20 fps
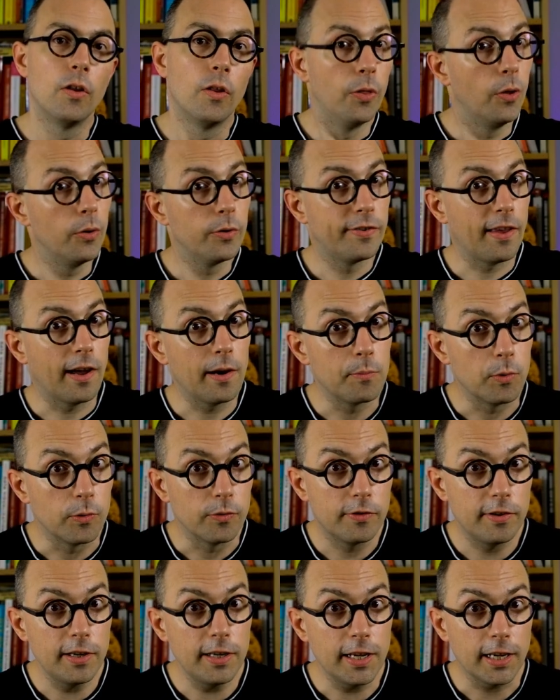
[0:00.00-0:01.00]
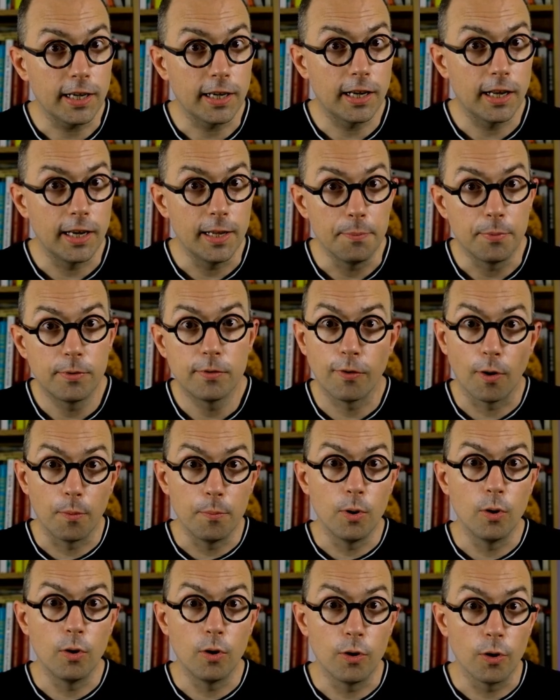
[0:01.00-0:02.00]
The Simon Sinek clips
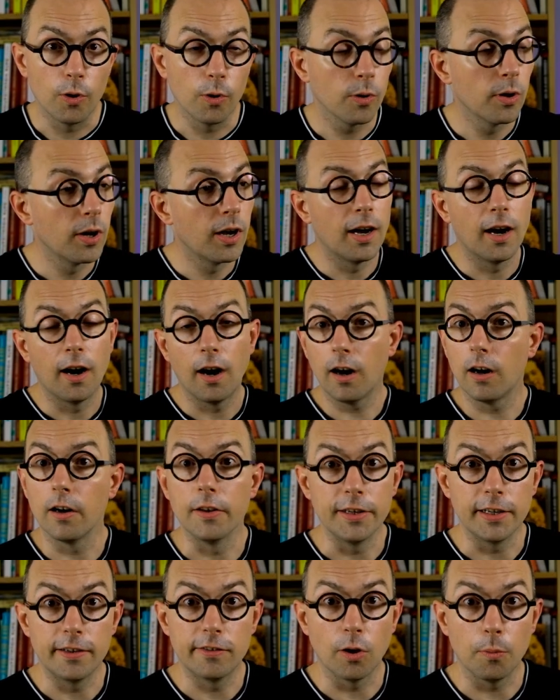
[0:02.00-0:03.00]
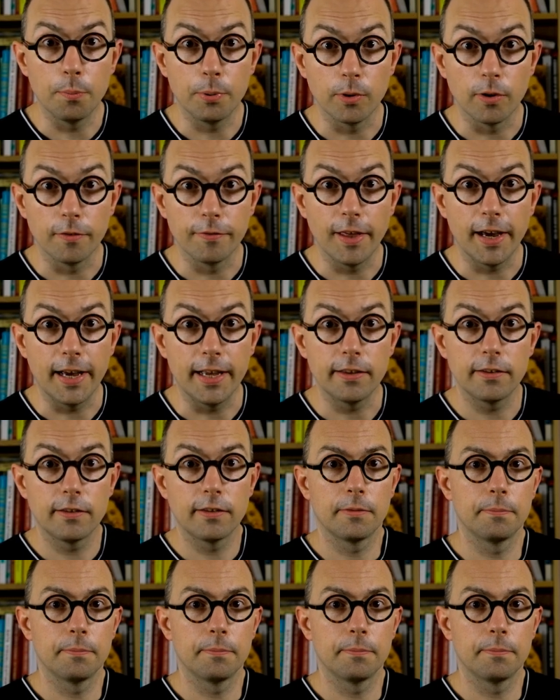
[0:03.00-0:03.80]
from earlier are an example of that.